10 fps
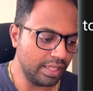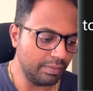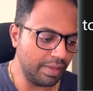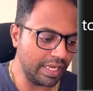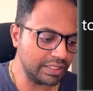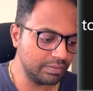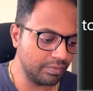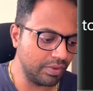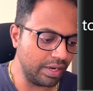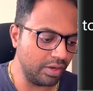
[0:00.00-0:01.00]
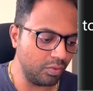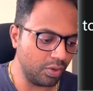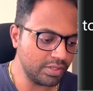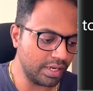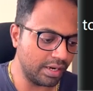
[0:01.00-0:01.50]
the maximum value
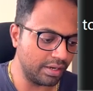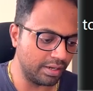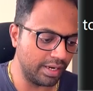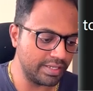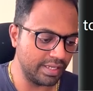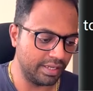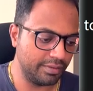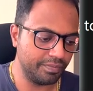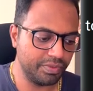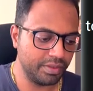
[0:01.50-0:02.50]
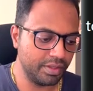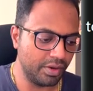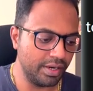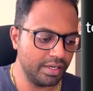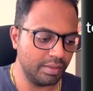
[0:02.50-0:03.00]
was 100, let's say.
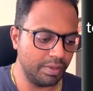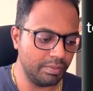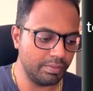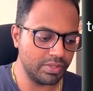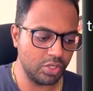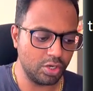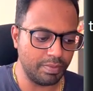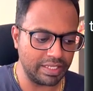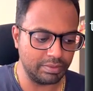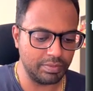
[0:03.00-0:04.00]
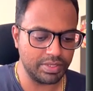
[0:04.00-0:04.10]
Alright, the minimum is 0 and maximum